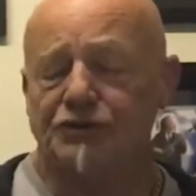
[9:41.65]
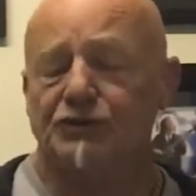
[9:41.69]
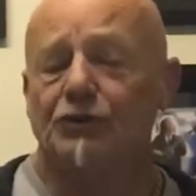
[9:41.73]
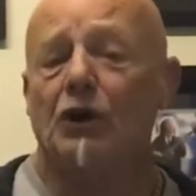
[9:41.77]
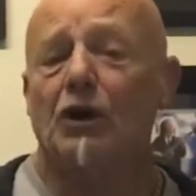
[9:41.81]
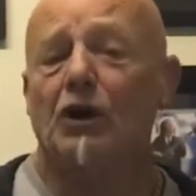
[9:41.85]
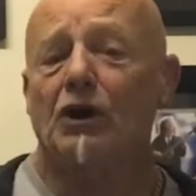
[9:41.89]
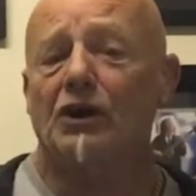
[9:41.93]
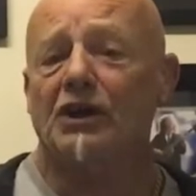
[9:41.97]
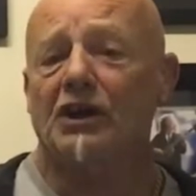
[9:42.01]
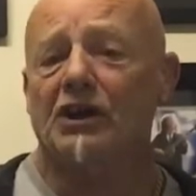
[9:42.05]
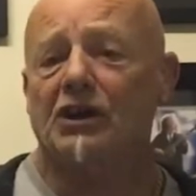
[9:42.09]

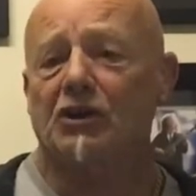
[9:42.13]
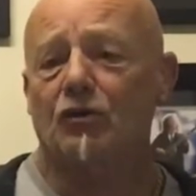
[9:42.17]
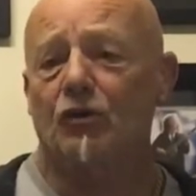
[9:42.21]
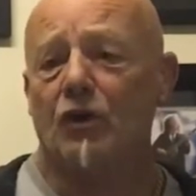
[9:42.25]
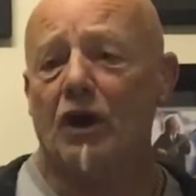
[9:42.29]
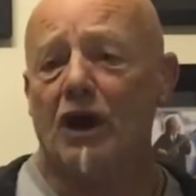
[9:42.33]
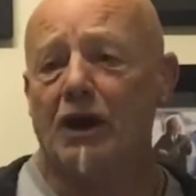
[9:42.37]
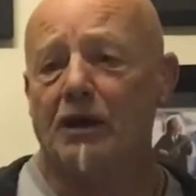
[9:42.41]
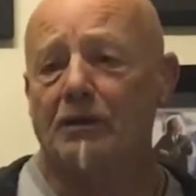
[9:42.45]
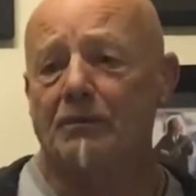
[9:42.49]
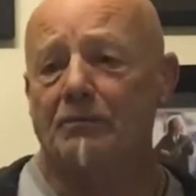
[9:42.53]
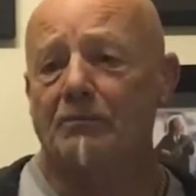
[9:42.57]
Trying to
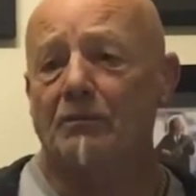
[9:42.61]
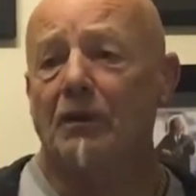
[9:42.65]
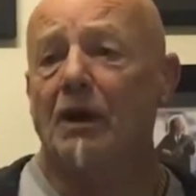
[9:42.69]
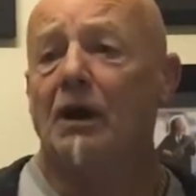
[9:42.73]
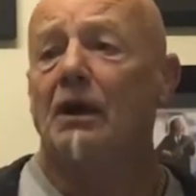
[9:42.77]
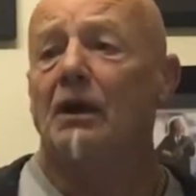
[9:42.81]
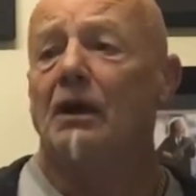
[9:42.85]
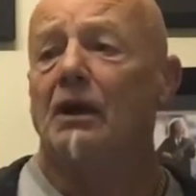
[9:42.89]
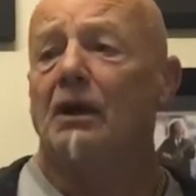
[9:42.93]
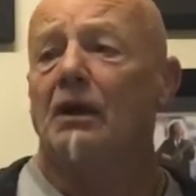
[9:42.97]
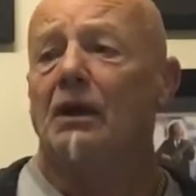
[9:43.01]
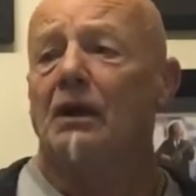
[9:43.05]
cram
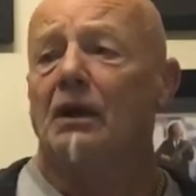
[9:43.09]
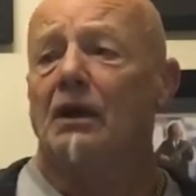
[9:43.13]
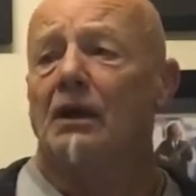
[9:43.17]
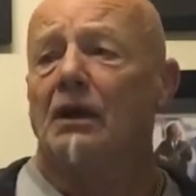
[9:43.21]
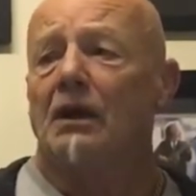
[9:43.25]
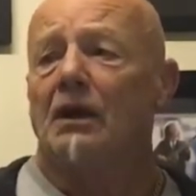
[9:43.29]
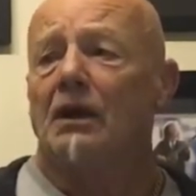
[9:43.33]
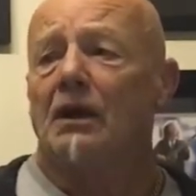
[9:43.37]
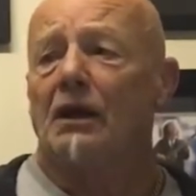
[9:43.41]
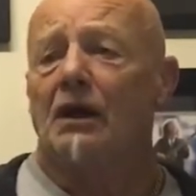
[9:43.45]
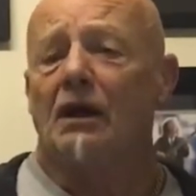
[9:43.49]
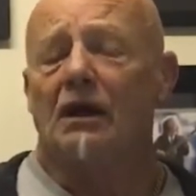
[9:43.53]

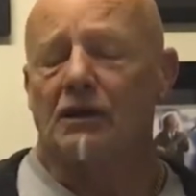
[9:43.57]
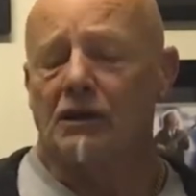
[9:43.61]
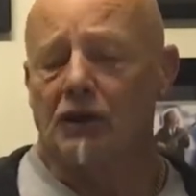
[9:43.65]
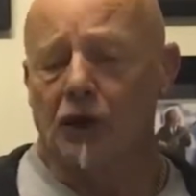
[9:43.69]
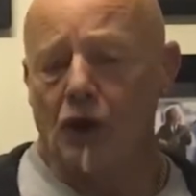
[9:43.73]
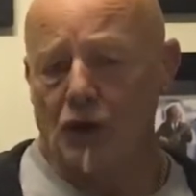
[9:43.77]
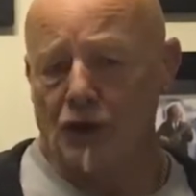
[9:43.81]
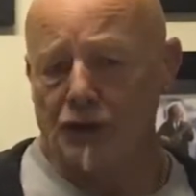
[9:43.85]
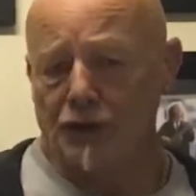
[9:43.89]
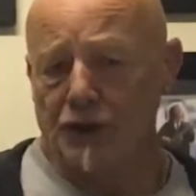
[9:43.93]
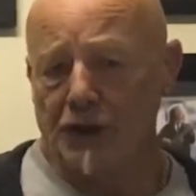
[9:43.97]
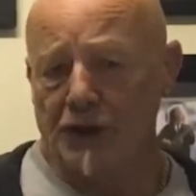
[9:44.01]
a
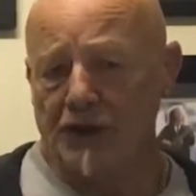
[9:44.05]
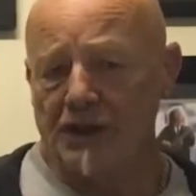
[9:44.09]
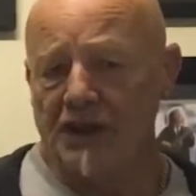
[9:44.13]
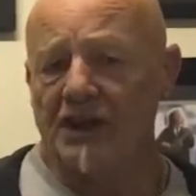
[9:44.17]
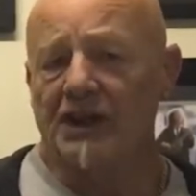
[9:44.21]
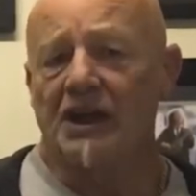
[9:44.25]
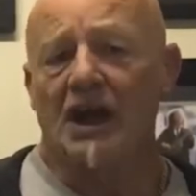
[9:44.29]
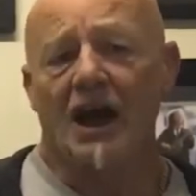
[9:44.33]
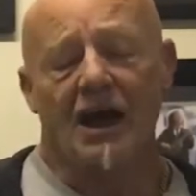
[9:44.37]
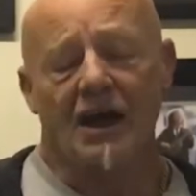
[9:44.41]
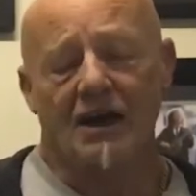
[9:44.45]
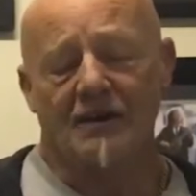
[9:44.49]
lot
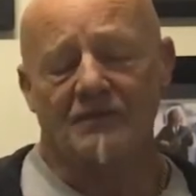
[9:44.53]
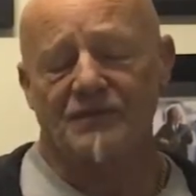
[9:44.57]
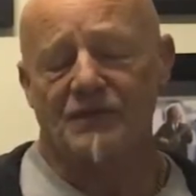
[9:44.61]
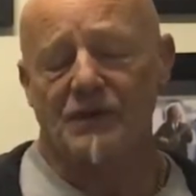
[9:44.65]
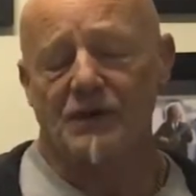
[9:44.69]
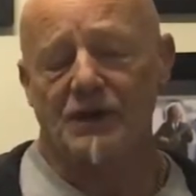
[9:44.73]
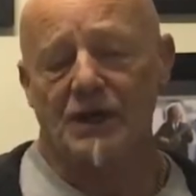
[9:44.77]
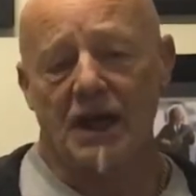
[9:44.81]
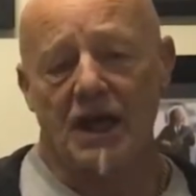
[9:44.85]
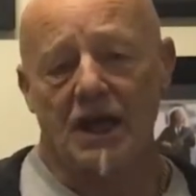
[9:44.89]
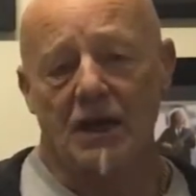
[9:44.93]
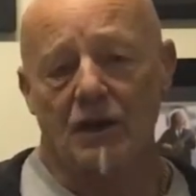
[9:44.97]
in half
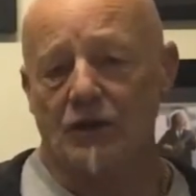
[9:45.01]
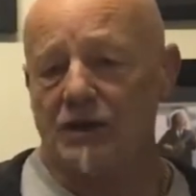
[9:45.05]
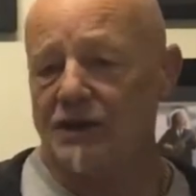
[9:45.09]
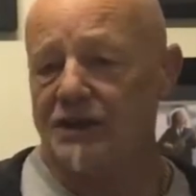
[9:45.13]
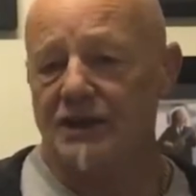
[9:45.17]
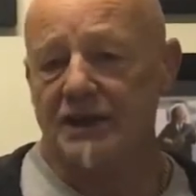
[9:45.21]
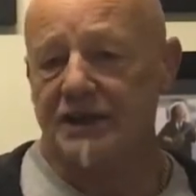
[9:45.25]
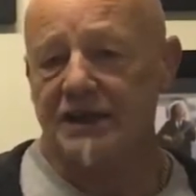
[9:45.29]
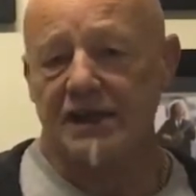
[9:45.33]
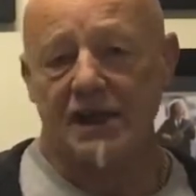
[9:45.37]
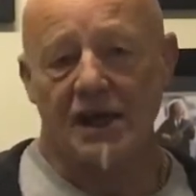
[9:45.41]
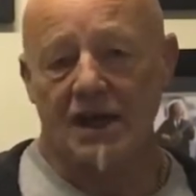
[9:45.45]
an hour,
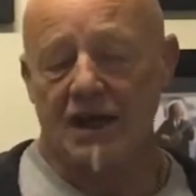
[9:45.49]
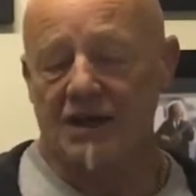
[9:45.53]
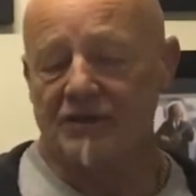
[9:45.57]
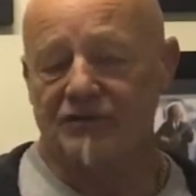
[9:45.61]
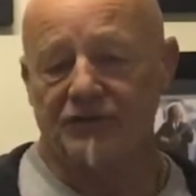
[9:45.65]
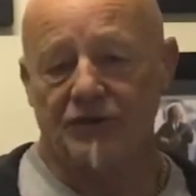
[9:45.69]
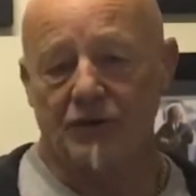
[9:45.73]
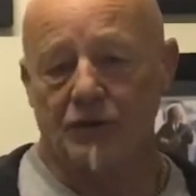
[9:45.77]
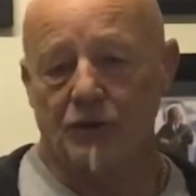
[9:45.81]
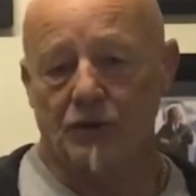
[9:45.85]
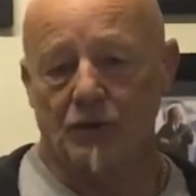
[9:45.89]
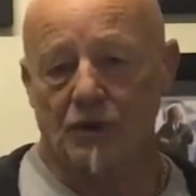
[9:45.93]
you can't
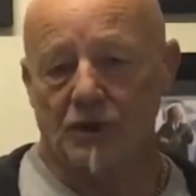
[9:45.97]
do it.